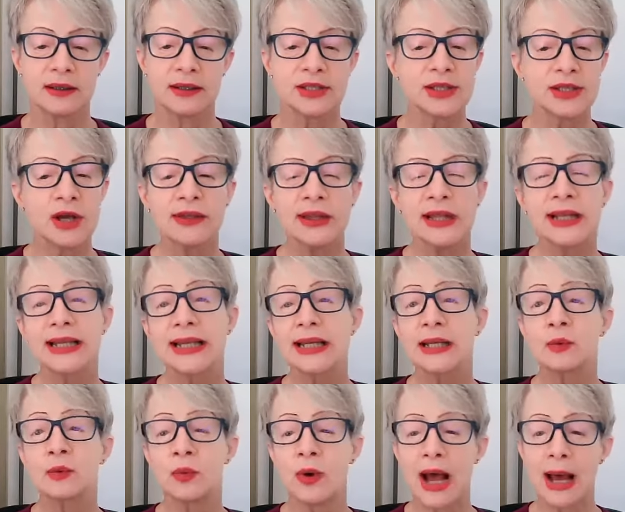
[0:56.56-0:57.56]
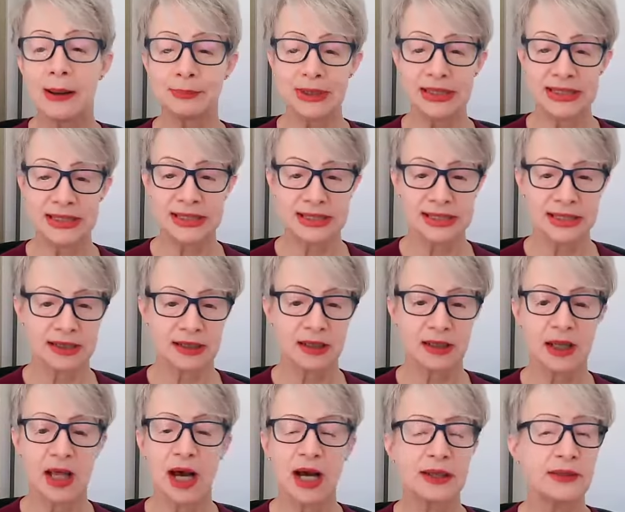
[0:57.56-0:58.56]
and saw the linen wrappings
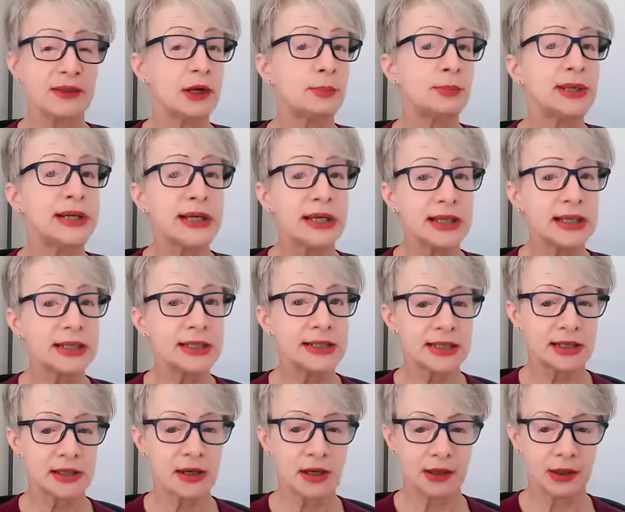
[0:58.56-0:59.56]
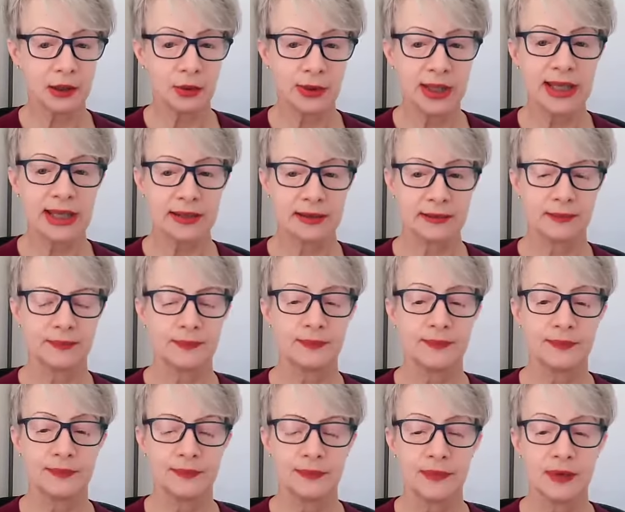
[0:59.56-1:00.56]
lying there, but he did not go in.
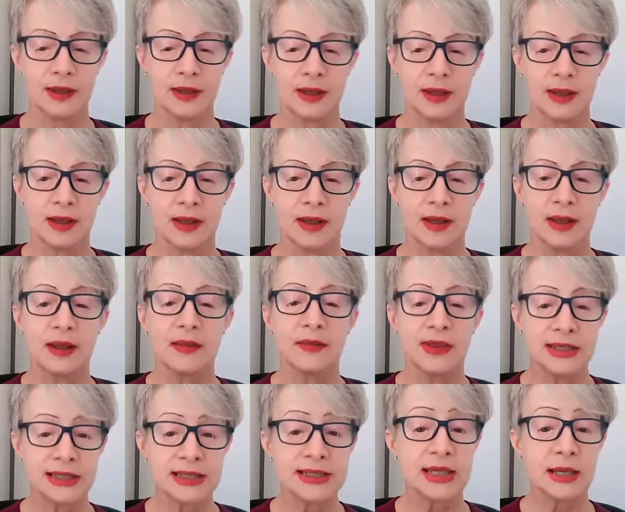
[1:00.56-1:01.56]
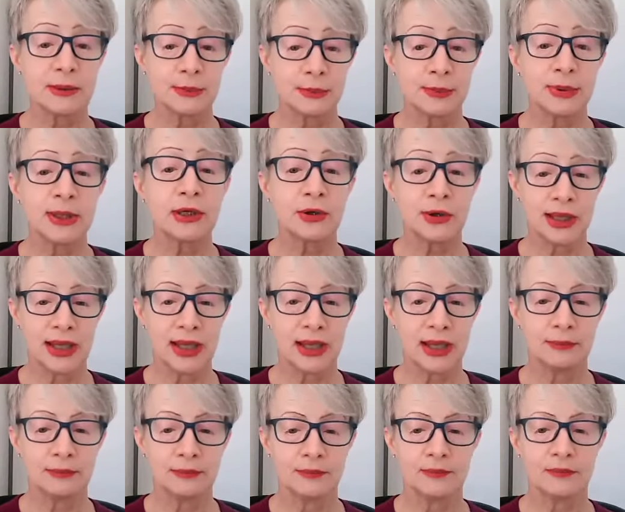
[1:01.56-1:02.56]
Then Simon Peter
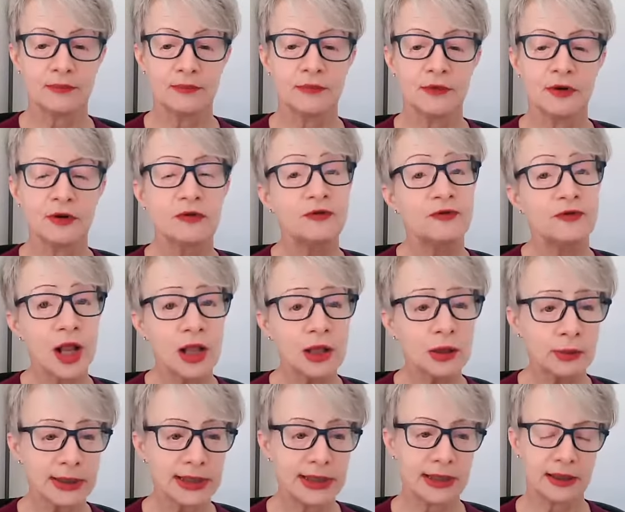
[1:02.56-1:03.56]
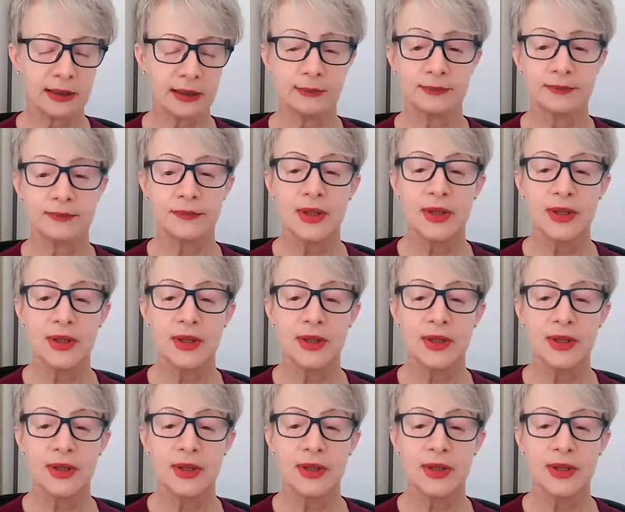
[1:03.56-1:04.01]
came, following him,